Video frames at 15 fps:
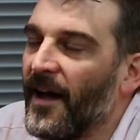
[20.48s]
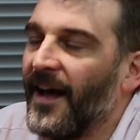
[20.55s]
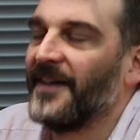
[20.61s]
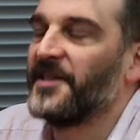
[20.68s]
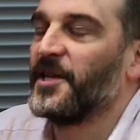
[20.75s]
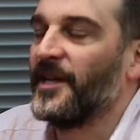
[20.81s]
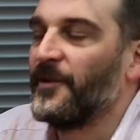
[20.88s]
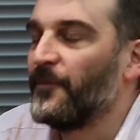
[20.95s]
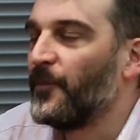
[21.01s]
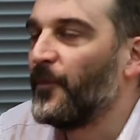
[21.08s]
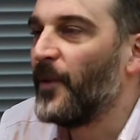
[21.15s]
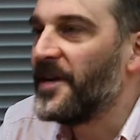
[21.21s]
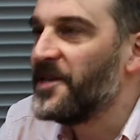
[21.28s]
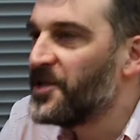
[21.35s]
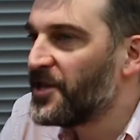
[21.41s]
Actually,
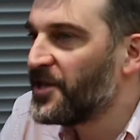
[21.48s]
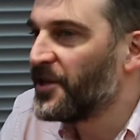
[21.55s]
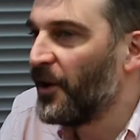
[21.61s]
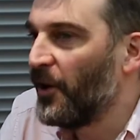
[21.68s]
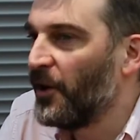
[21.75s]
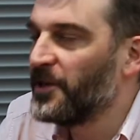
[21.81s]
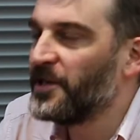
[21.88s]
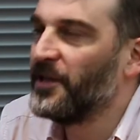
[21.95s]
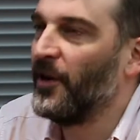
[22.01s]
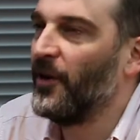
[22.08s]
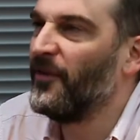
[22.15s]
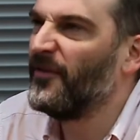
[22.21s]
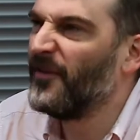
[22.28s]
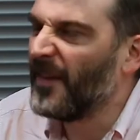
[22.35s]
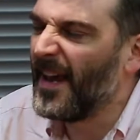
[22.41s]
we started
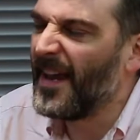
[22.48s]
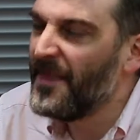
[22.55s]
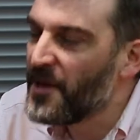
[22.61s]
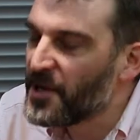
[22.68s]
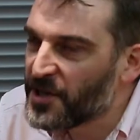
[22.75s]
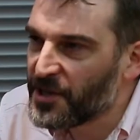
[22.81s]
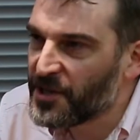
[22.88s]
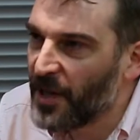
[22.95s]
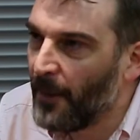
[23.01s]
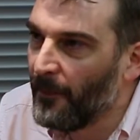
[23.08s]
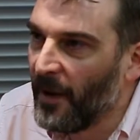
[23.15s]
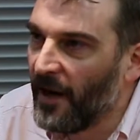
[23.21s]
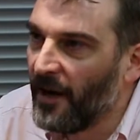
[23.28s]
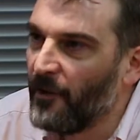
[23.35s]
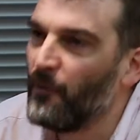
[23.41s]
off in the
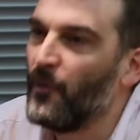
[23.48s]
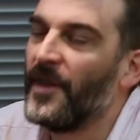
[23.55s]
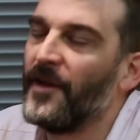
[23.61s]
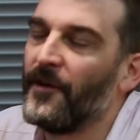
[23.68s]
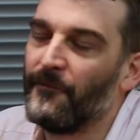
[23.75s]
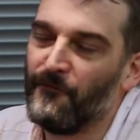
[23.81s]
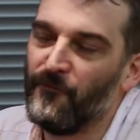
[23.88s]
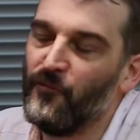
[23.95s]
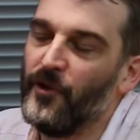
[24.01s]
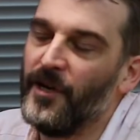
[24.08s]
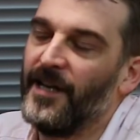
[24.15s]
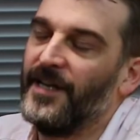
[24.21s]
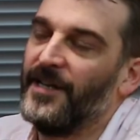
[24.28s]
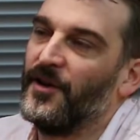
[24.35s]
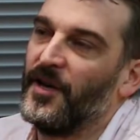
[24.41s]
summer with a
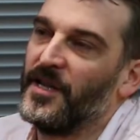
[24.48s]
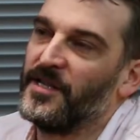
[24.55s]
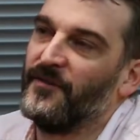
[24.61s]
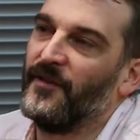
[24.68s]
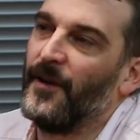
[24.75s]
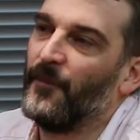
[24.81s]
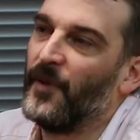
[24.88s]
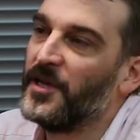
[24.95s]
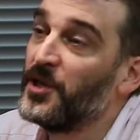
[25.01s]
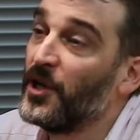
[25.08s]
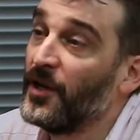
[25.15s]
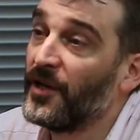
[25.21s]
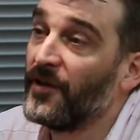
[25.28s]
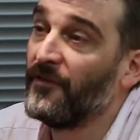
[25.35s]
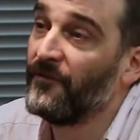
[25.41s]
really nice event. We
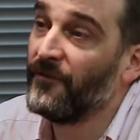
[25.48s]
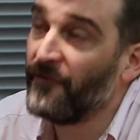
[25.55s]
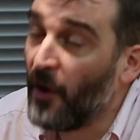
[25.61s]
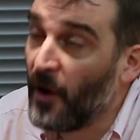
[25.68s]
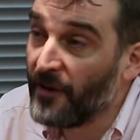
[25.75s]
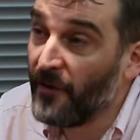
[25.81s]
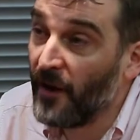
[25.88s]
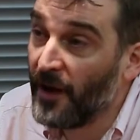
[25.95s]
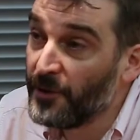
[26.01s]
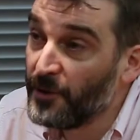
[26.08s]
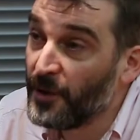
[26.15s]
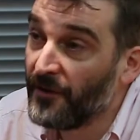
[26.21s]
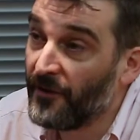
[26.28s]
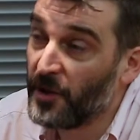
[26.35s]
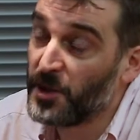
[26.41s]
took
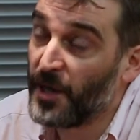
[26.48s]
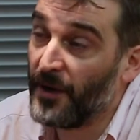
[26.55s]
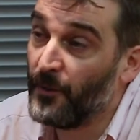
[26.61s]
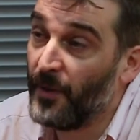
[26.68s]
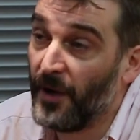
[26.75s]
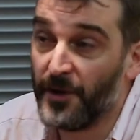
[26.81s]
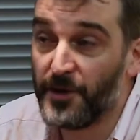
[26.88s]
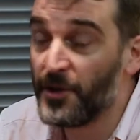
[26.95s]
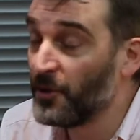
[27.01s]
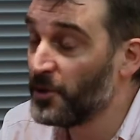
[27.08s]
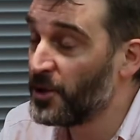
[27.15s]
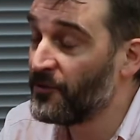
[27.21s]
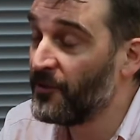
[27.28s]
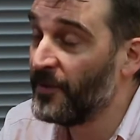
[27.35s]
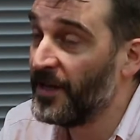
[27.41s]
500 of our channel partners, not
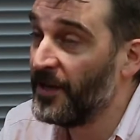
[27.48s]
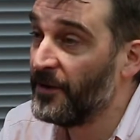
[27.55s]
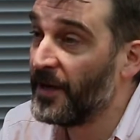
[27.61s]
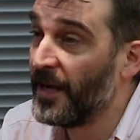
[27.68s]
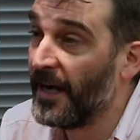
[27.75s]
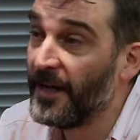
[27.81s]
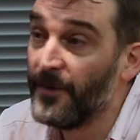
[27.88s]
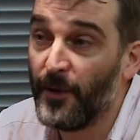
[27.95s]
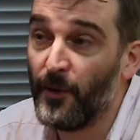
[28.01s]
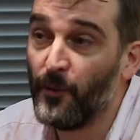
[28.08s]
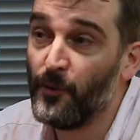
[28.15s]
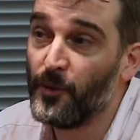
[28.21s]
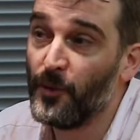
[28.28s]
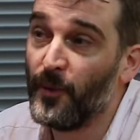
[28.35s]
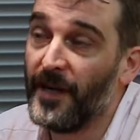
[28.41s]
just from the UK, but
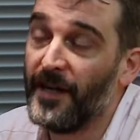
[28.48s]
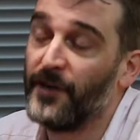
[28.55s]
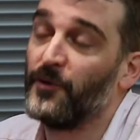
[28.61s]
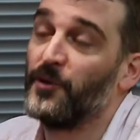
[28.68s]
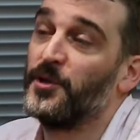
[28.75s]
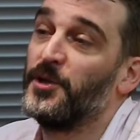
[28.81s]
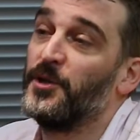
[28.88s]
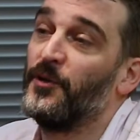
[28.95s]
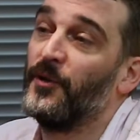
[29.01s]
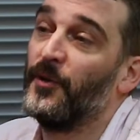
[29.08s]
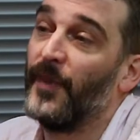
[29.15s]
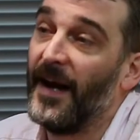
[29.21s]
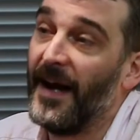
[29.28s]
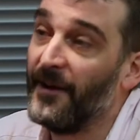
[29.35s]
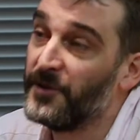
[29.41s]
all the way across
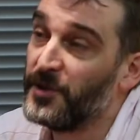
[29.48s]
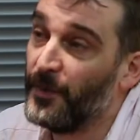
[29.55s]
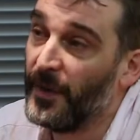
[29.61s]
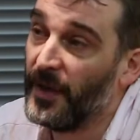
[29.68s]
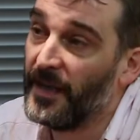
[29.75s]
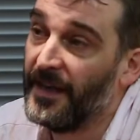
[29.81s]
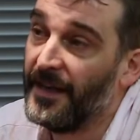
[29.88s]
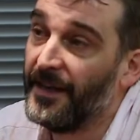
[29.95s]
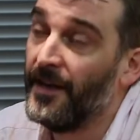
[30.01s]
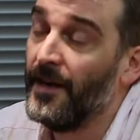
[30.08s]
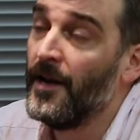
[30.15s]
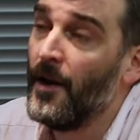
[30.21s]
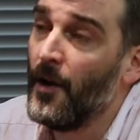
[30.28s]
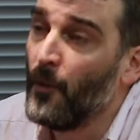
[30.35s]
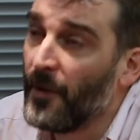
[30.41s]
Europe, out to Berlin
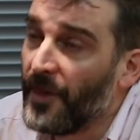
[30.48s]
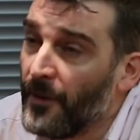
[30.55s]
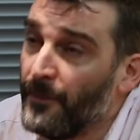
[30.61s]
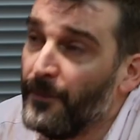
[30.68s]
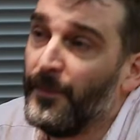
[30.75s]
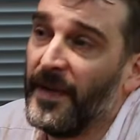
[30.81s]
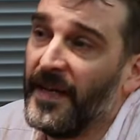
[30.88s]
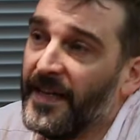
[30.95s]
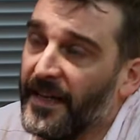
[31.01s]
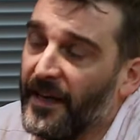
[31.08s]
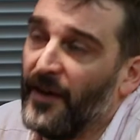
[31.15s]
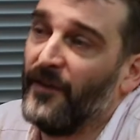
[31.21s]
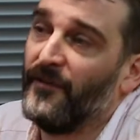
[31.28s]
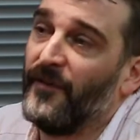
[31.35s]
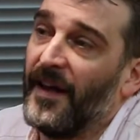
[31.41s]
with a big
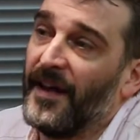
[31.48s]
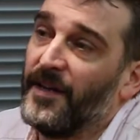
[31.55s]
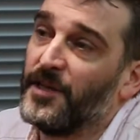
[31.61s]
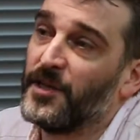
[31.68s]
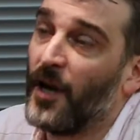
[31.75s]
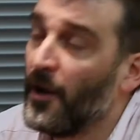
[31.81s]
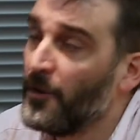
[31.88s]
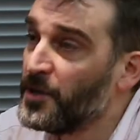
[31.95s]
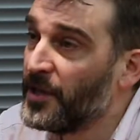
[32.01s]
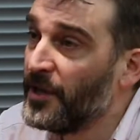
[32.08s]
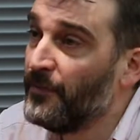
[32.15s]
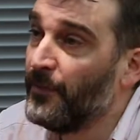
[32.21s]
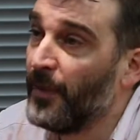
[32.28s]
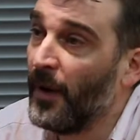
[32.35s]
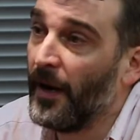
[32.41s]
event
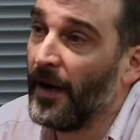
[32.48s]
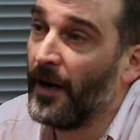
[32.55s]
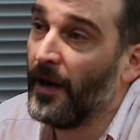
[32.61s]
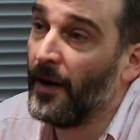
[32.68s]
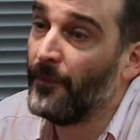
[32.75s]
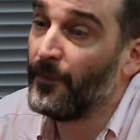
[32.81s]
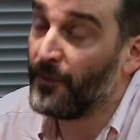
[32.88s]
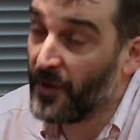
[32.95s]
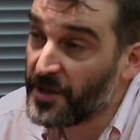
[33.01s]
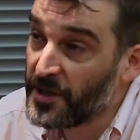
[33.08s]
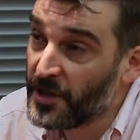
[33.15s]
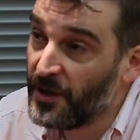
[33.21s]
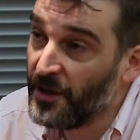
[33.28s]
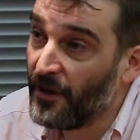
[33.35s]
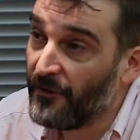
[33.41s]
hosted by our
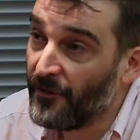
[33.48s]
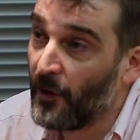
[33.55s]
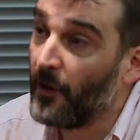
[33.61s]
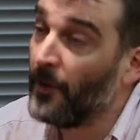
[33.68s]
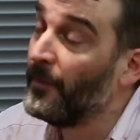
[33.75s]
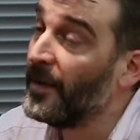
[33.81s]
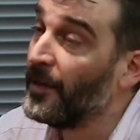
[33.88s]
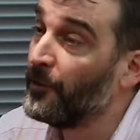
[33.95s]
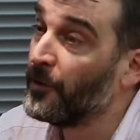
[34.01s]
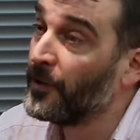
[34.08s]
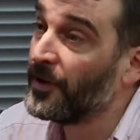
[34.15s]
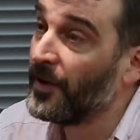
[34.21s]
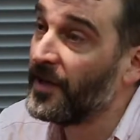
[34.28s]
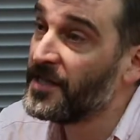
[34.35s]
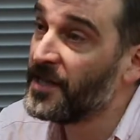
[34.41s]
president of our EMEA
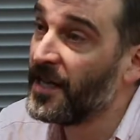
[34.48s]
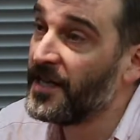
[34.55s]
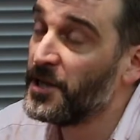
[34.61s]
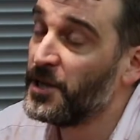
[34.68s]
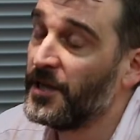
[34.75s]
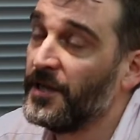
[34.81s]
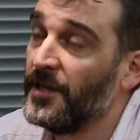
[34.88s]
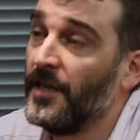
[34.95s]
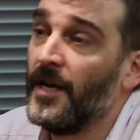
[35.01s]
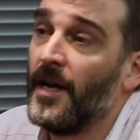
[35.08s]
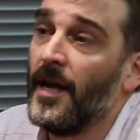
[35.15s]
organisation,